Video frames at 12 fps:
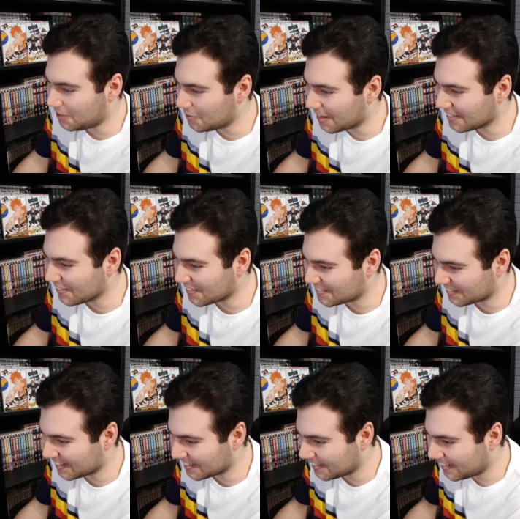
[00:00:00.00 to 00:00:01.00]
you guys watching
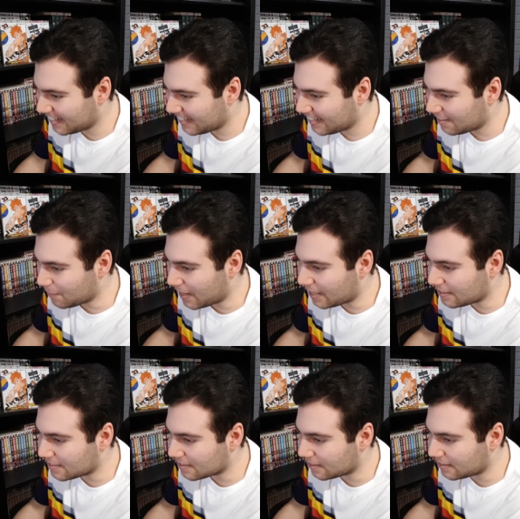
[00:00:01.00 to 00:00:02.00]
on, man,
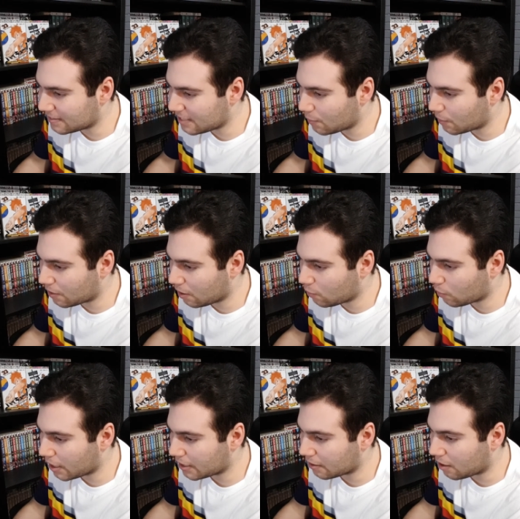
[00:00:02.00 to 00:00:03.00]
to think the day would come
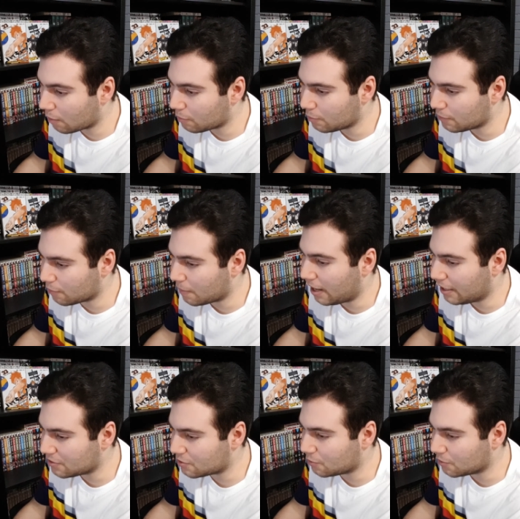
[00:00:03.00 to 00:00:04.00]
where I get a compliment from a
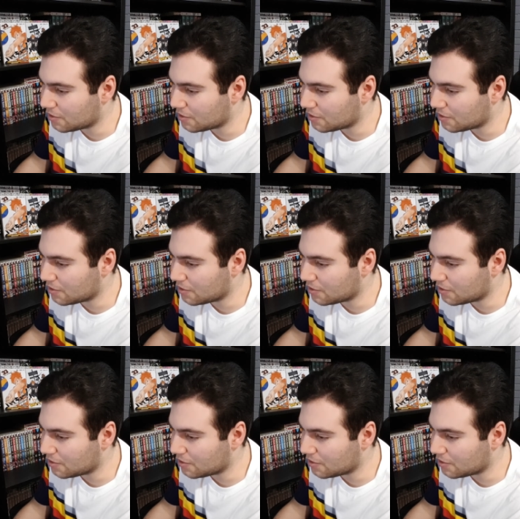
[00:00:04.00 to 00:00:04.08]
high school